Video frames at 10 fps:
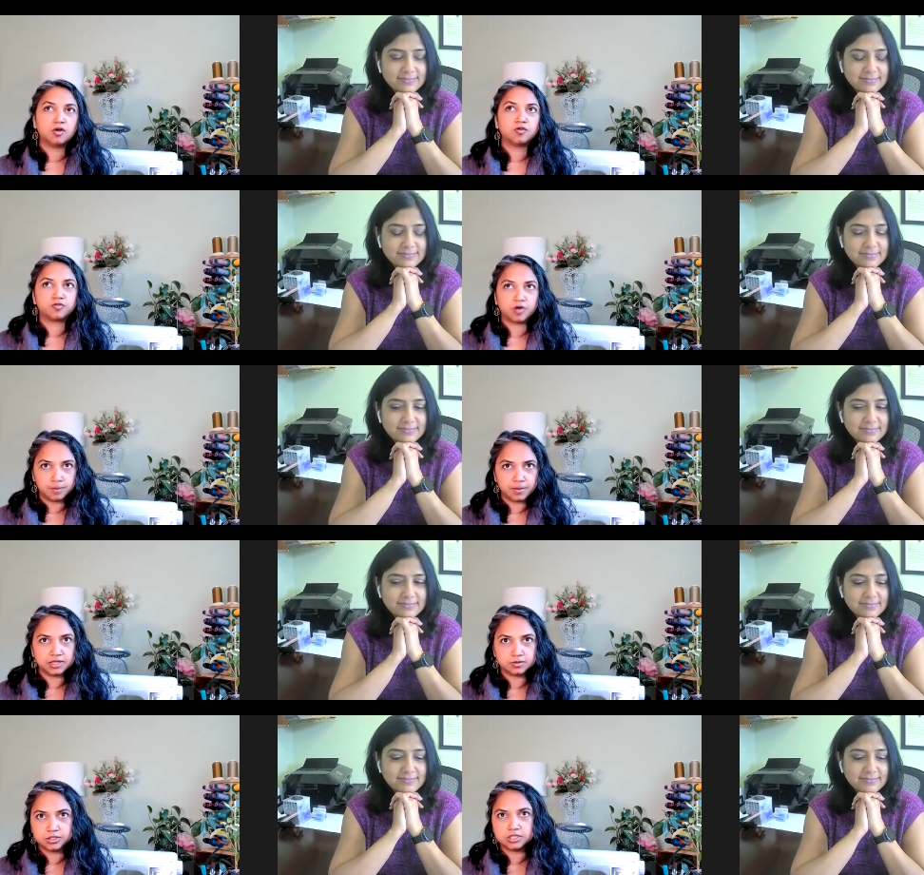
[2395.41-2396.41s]
Speaker 1: from my
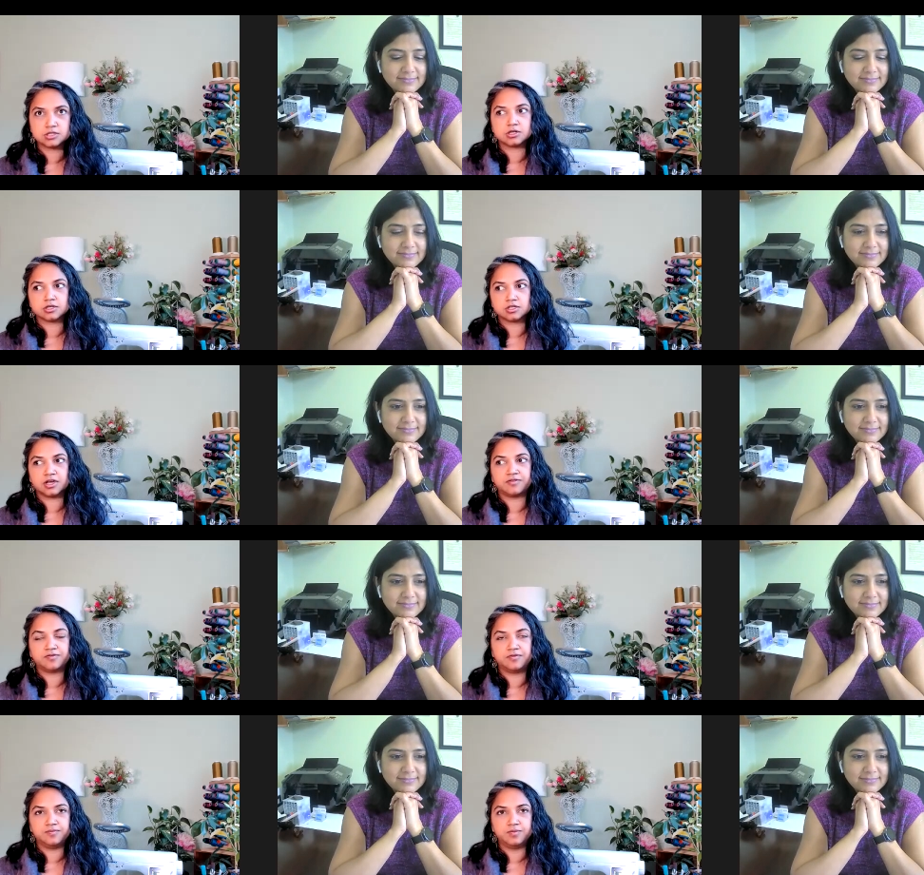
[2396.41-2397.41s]
research, I
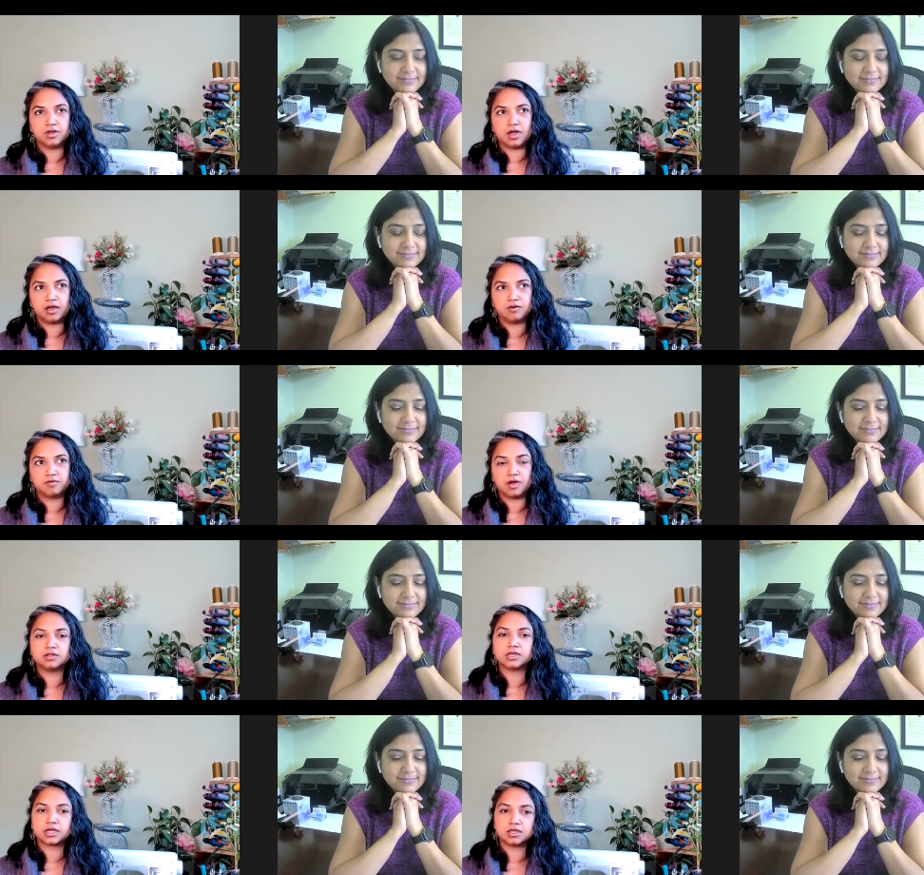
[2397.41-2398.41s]
I found
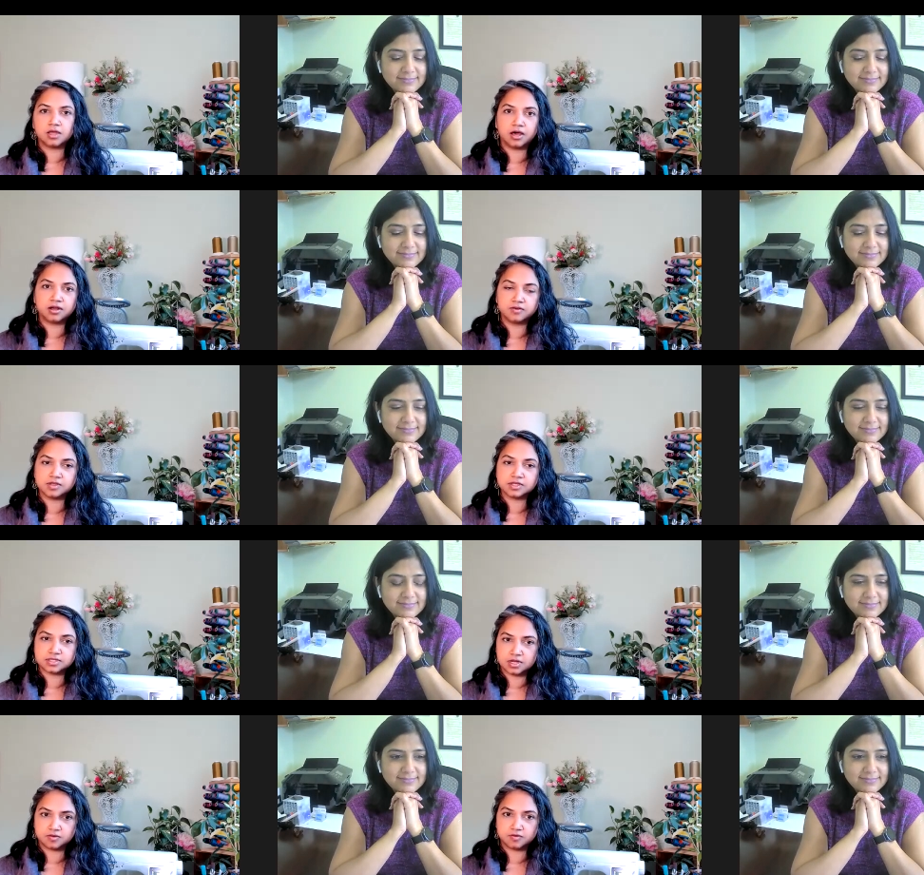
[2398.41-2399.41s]
like a lot of the
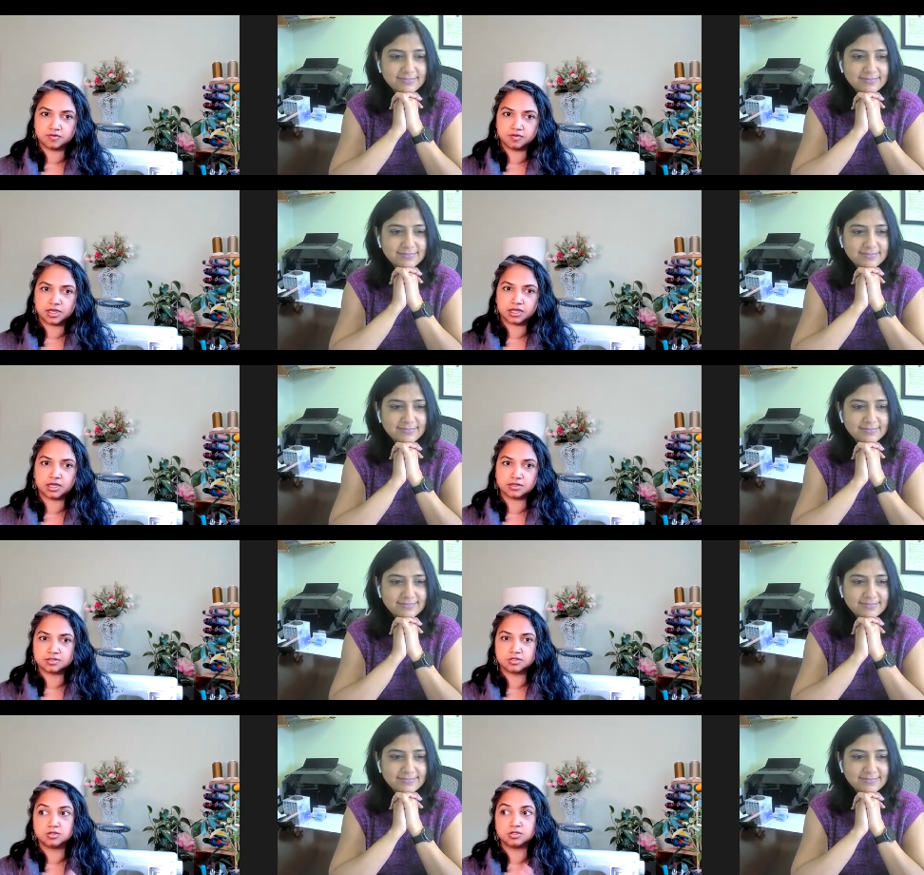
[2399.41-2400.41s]
stuff that gets